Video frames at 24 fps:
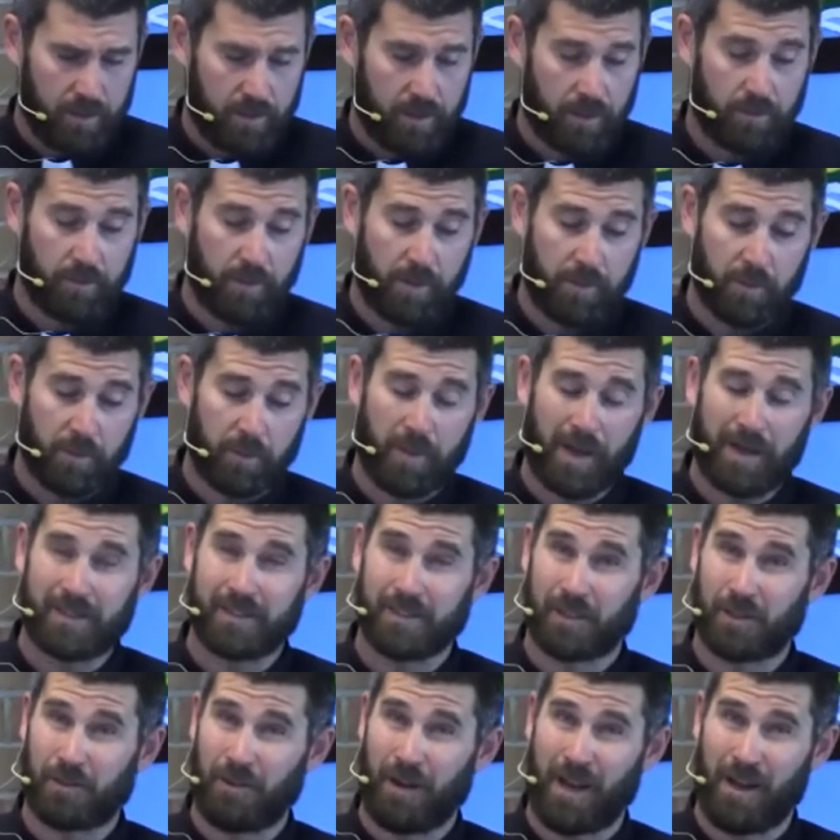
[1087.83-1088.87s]
now remember, back to
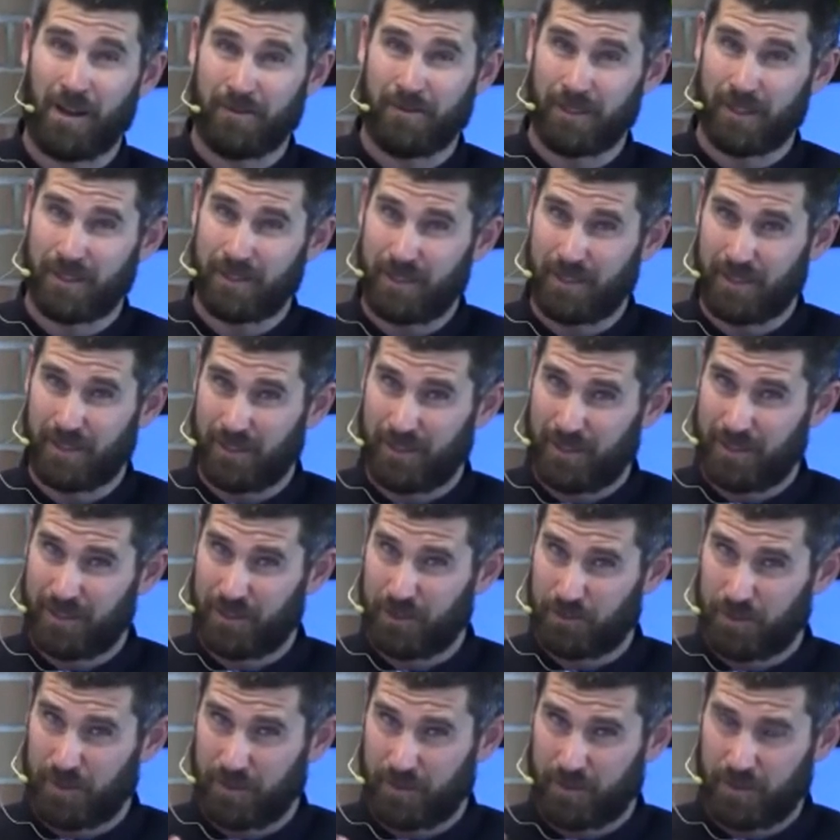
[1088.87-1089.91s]
the crowd, not the
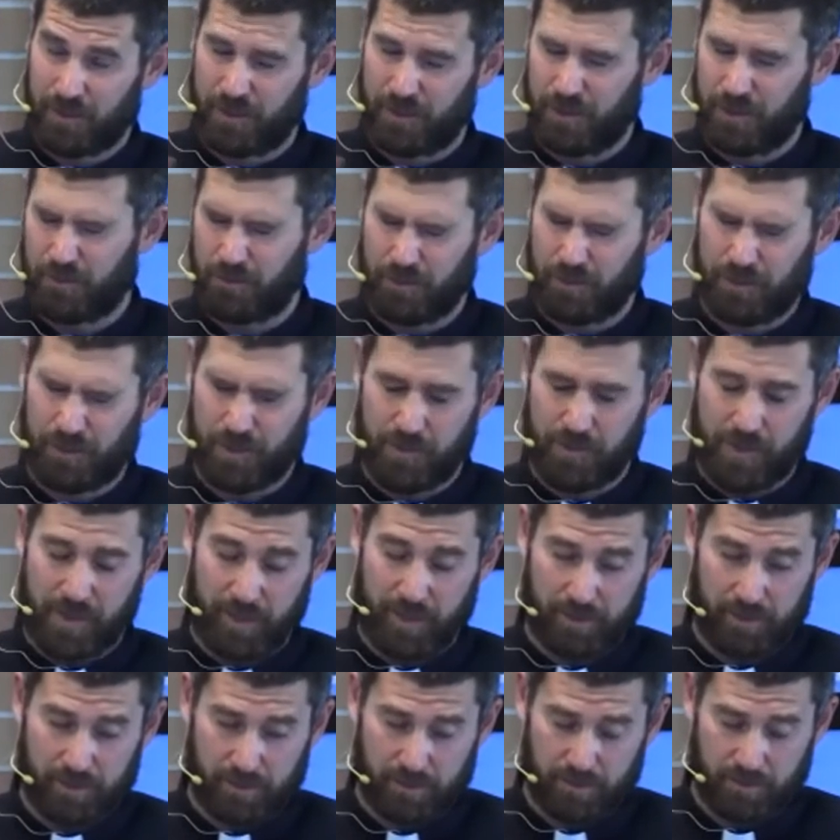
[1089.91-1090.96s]
Israel, the
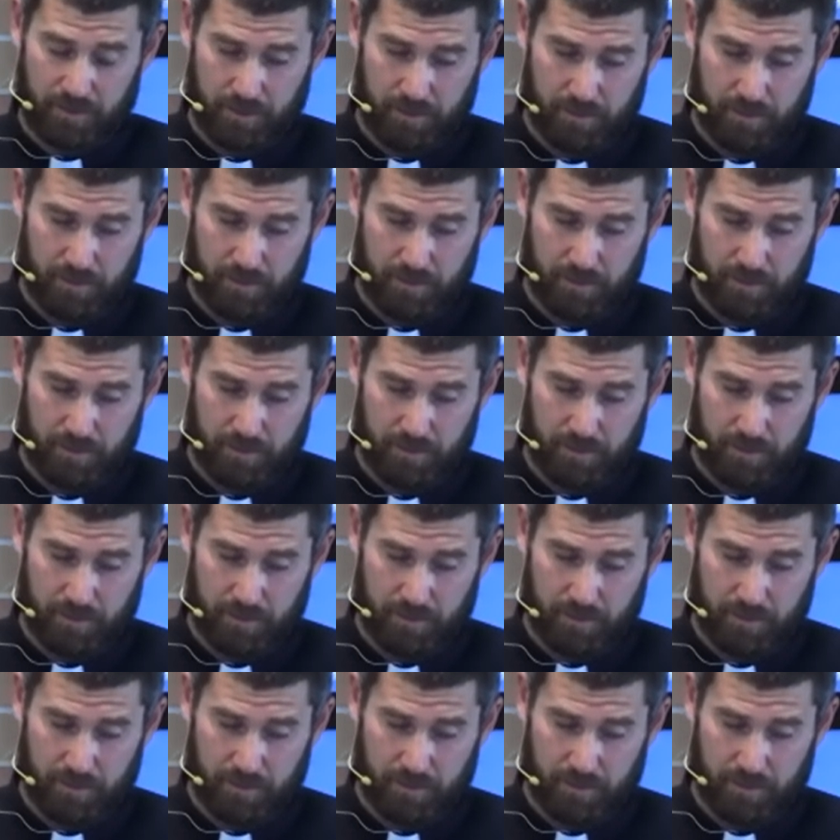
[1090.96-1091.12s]
Jerusalemites,